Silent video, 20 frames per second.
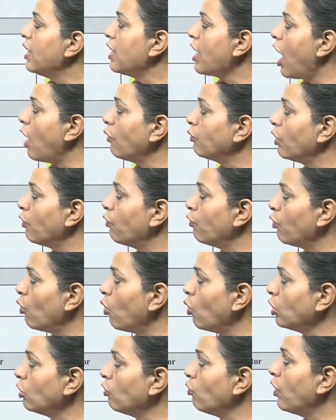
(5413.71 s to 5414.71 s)
Now the
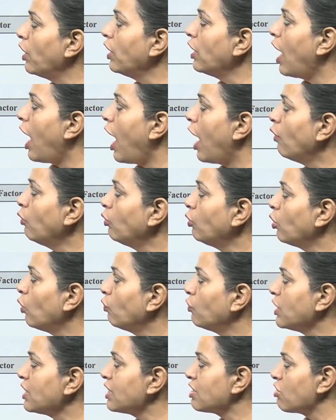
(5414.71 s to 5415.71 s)
fourth one, out
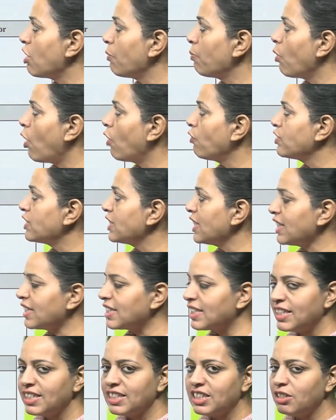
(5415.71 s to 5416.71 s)
of the strip of
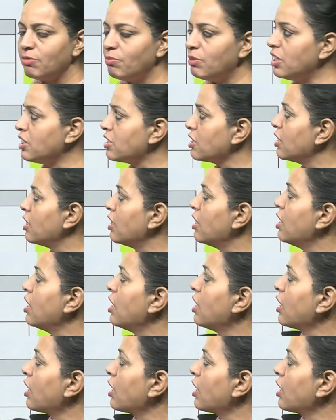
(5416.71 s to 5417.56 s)
6 cm,